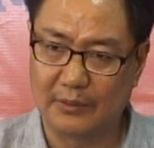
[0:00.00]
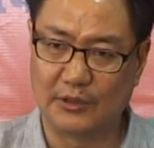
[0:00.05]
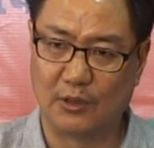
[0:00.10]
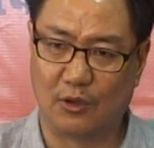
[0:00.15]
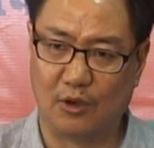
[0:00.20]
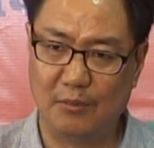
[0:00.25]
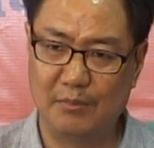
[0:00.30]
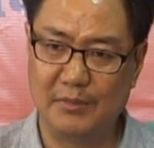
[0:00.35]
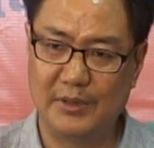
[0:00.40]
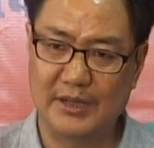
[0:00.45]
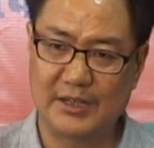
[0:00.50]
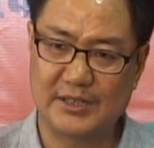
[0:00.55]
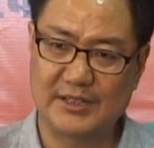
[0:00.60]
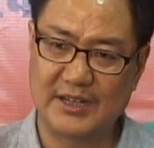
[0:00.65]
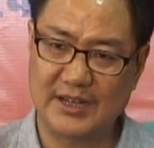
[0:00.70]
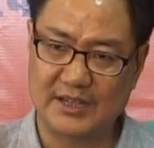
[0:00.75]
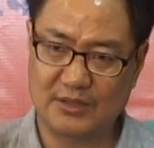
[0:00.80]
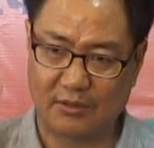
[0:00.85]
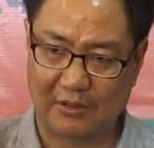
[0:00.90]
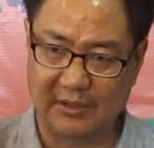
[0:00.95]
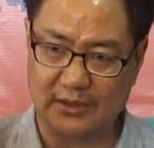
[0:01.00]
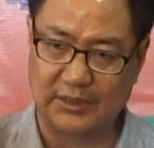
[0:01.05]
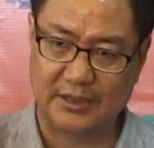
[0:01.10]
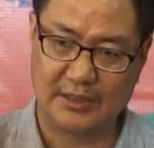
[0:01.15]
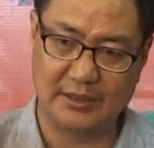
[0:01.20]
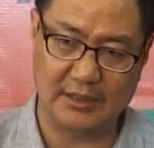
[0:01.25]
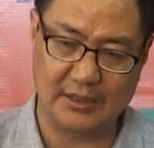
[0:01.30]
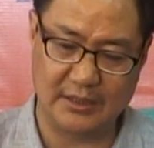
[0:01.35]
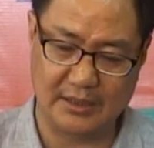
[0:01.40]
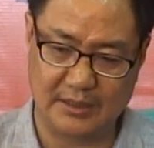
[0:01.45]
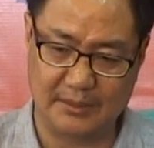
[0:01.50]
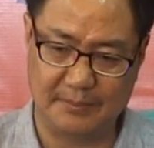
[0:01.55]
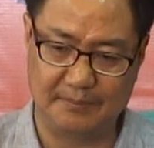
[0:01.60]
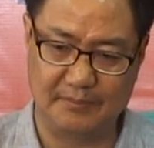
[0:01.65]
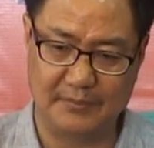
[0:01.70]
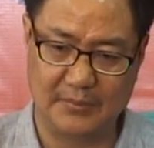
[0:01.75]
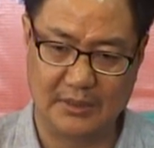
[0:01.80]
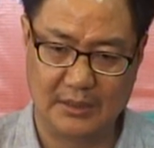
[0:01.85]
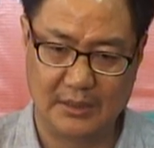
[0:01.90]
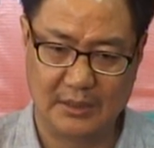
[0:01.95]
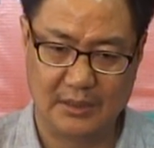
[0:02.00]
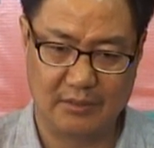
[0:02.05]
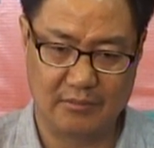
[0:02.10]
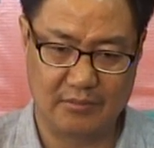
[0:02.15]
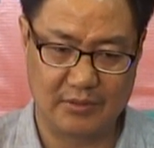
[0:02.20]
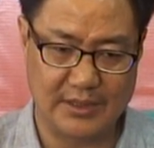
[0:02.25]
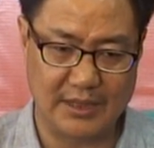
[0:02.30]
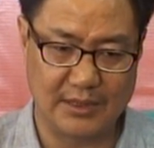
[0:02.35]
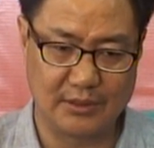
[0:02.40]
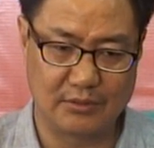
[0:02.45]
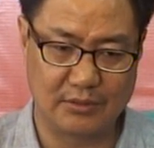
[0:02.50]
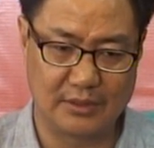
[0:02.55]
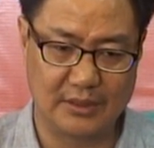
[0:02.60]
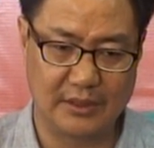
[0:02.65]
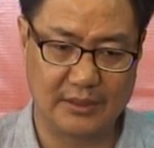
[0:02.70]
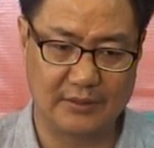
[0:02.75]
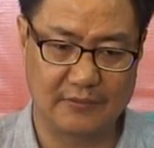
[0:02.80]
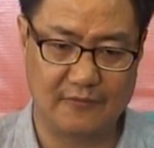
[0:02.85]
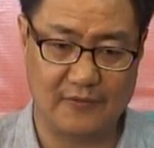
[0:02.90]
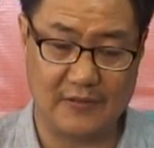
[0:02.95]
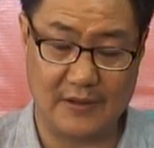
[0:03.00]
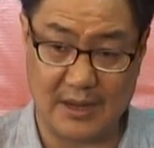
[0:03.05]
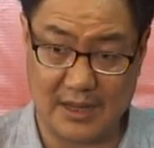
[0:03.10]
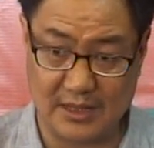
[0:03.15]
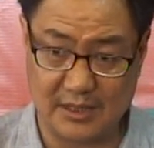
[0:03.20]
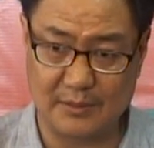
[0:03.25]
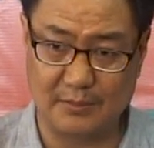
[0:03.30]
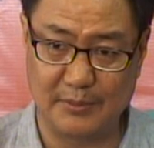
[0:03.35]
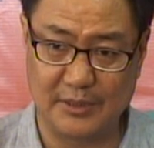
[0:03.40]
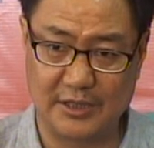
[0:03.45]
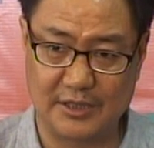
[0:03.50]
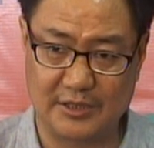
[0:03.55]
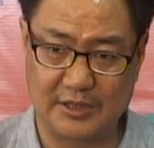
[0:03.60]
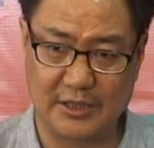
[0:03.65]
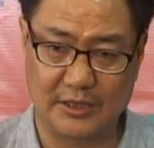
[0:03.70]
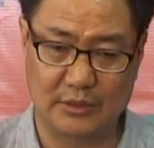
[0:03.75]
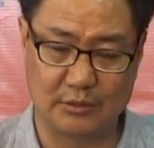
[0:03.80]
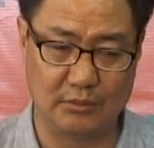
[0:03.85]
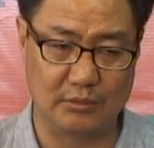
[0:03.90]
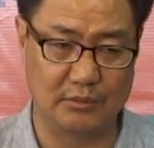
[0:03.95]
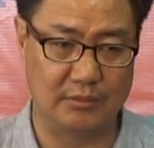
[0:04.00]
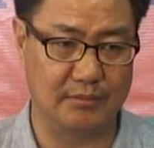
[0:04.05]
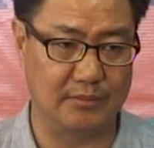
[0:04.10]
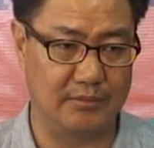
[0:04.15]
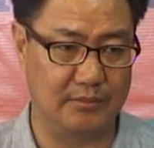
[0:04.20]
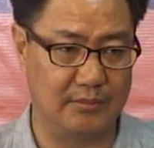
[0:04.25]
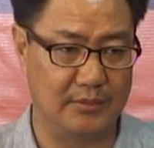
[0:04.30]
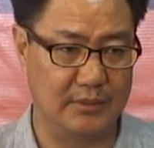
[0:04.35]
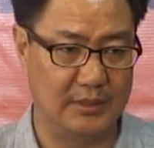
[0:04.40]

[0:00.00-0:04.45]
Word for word: The Home Ministry has already uh, written to the Finance Ministry to,